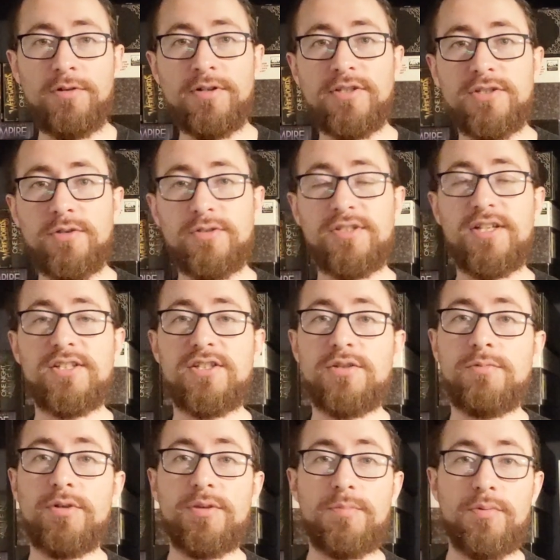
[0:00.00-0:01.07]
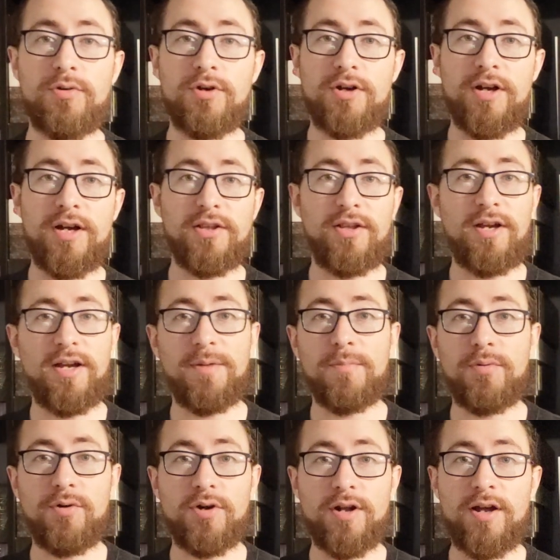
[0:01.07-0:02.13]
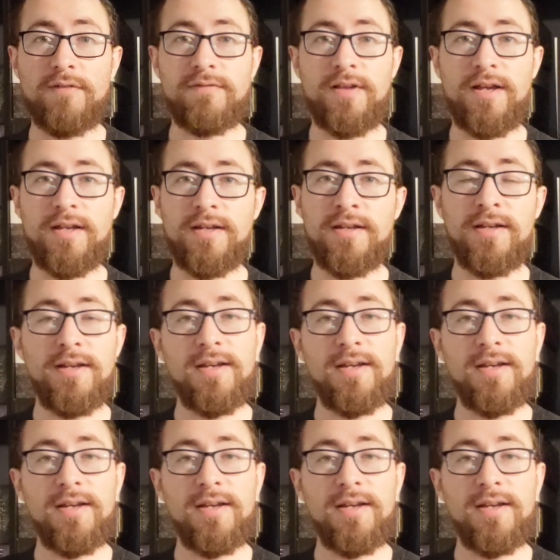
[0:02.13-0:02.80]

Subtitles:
in association with Board Online, Board Offline.